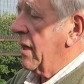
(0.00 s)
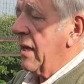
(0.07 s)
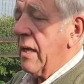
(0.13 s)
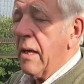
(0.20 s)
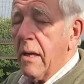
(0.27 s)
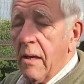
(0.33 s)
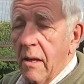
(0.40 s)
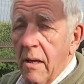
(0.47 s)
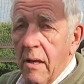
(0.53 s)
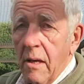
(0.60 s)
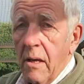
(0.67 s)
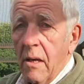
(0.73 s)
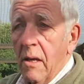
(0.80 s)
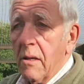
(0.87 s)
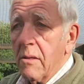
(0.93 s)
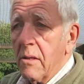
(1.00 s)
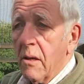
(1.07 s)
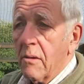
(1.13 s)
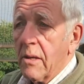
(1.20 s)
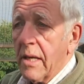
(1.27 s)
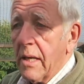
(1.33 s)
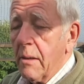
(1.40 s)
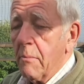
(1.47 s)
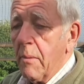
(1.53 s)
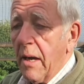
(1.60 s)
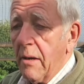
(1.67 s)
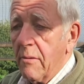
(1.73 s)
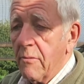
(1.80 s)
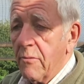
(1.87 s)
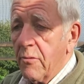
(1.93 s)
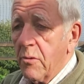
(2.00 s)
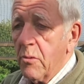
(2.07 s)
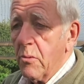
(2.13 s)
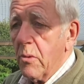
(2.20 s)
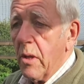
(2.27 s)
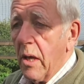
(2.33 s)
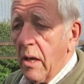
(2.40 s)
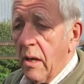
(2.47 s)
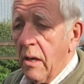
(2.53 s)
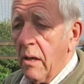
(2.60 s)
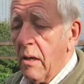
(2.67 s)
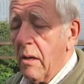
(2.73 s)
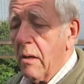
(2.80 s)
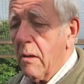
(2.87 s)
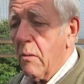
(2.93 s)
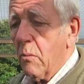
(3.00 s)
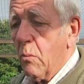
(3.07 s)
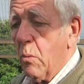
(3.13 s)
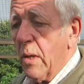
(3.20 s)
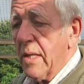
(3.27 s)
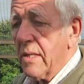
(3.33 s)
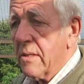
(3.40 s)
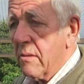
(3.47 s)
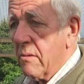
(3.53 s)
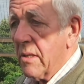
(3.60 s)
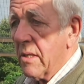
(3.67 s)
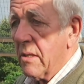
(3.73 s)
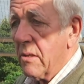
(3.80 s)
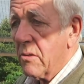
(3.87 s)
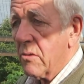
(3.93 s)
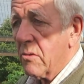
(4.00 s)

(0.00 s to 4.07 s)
be knocking about through the winter in the